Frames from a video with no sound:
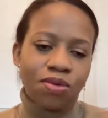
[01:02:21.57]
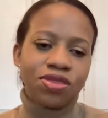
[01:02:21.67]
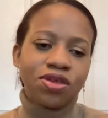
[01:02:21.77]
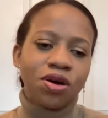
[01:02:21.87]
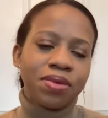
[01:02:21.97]

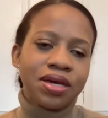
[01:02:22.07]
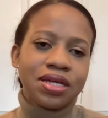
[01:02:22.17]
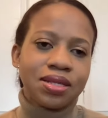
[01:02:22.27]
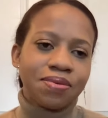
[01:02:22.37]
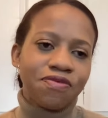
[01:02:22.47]
without
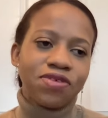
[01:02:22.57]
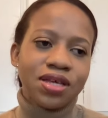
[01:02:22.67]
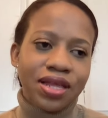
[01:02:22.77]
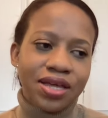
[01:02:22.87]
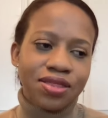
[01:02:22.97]
making them
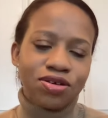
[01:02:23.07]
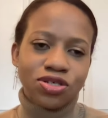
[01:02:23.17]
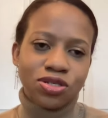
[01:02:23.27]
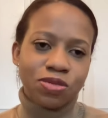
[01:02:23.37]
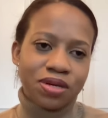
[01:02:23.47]
feel like they're
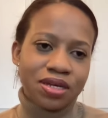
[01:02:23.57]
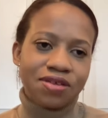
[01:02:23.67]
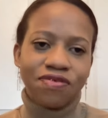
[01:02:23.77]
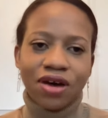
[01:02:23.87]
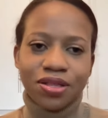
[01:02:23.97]
just being
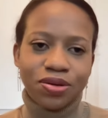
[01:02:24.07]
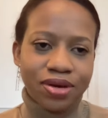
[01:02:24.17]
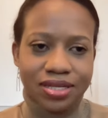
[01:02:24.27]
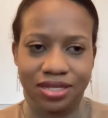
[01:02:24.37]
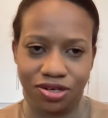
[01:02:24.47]

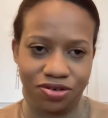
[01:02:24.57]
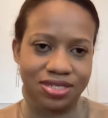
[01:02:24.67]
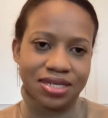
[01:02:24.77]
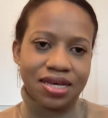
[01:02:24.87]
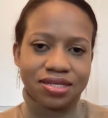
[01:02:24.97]
evaluated or
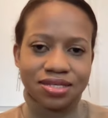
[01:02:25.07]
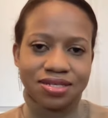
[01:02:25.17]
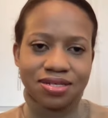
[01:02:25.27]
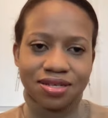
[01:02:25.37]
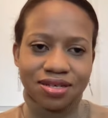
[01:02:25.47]

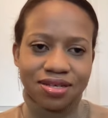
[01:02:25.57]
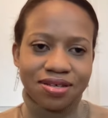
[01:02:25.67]
assessed?